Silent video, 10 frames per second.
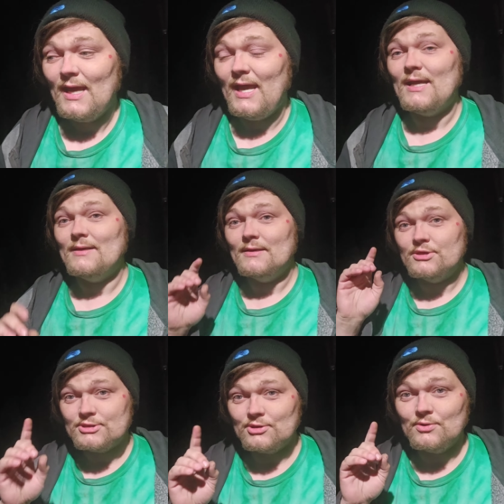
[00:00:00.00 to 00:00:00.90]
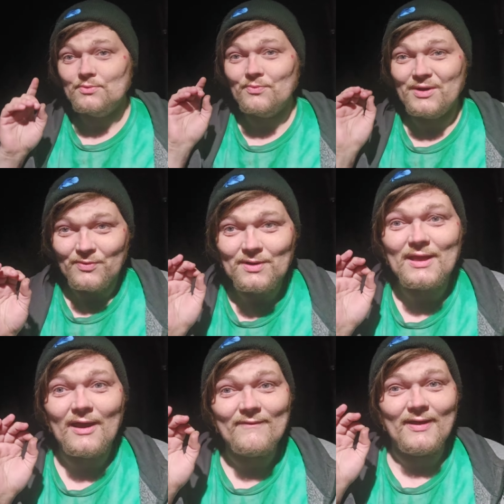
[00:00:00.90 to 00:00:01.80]
And soon we will
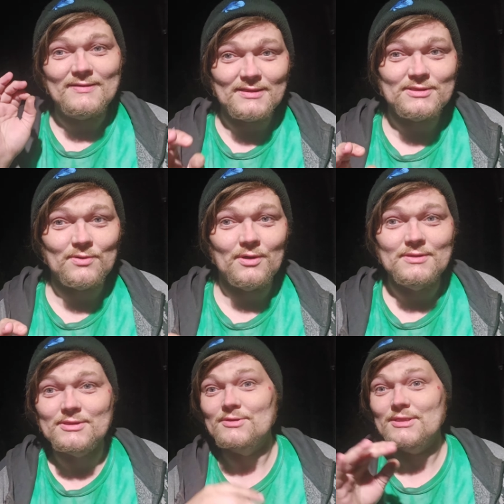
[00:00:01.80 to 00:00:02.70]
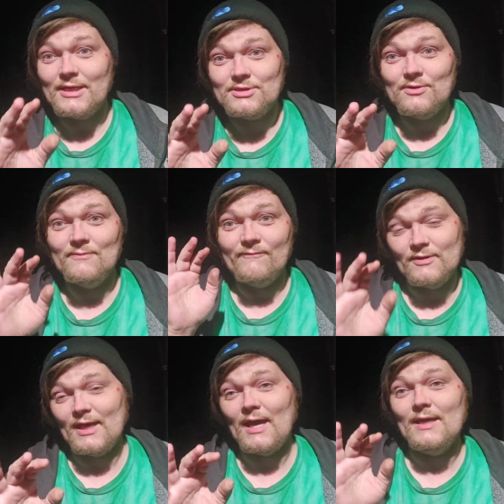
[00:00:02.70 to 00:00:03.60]
have a Discord, so stay tuned for
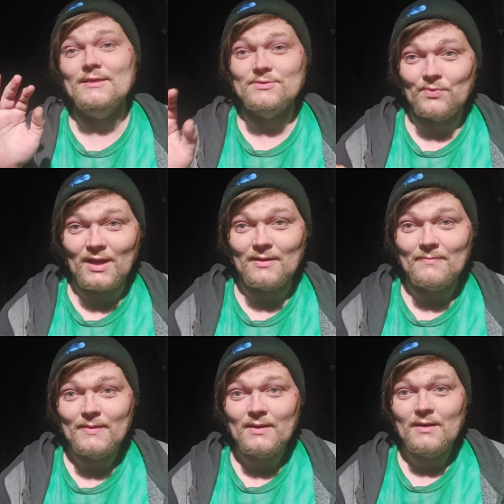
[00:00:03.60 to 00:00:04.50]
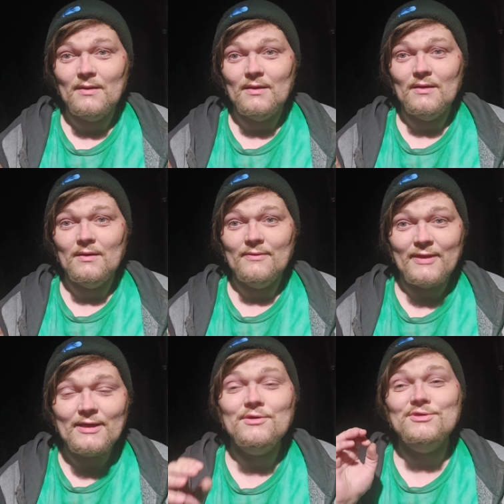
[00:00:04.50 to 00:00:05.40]
that as well.
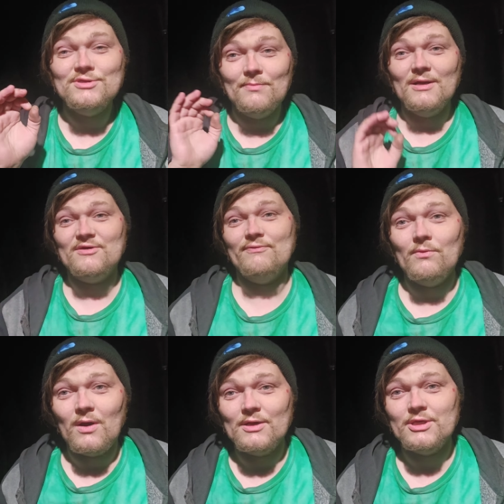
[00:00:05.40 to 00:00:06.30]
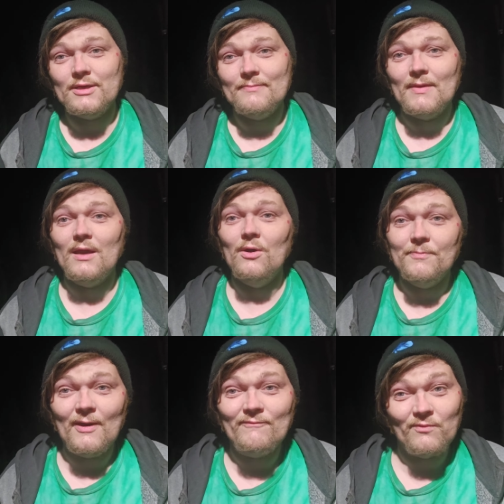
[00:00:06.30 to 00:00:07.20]
Thank you so much for watching. I hope
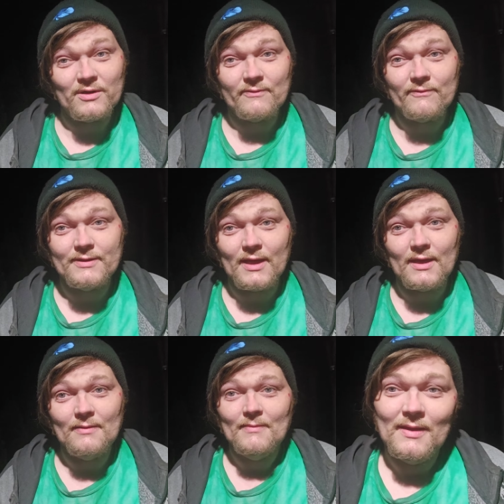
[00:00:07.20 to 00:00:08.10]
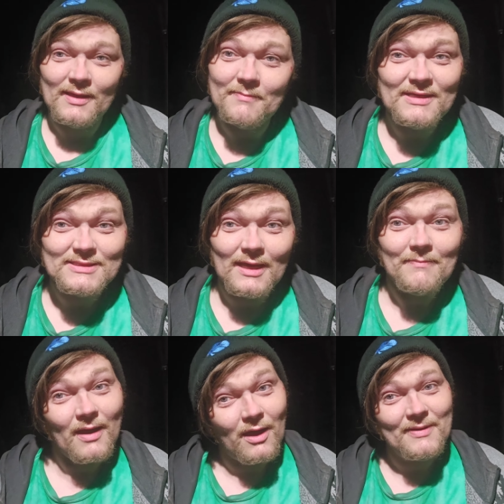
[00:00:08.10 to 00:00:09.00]
you have a wonderful day. In the
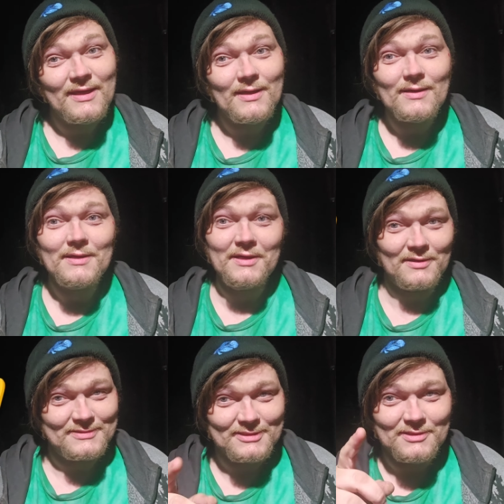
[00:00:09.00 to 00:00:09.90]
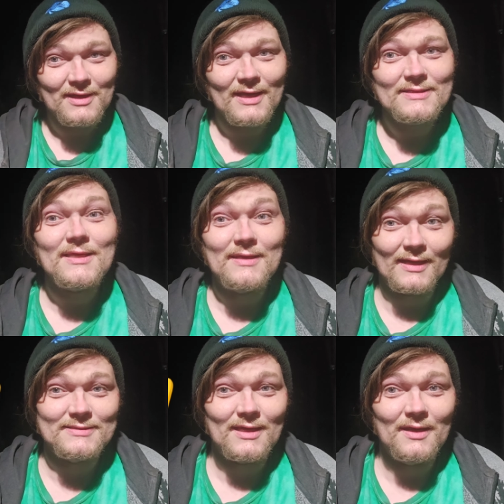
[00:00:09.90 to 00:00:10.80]
meantime, I'll be here, and I'll see you guys
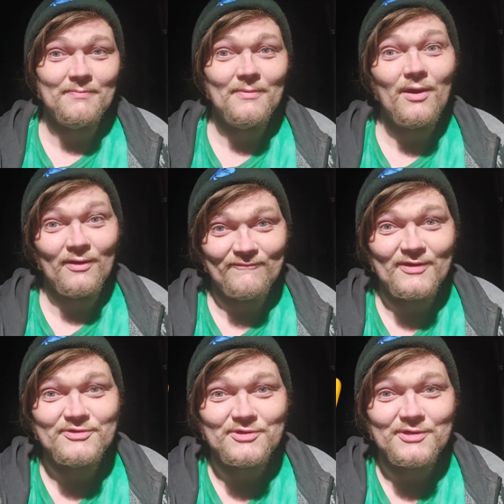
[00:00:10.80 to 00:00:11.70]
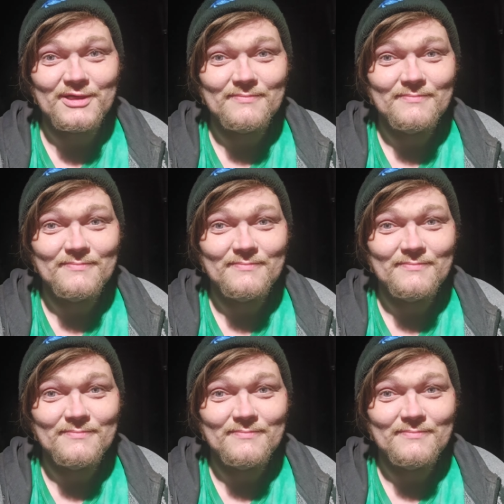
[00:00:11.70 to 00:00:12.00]
next time on Fishtory.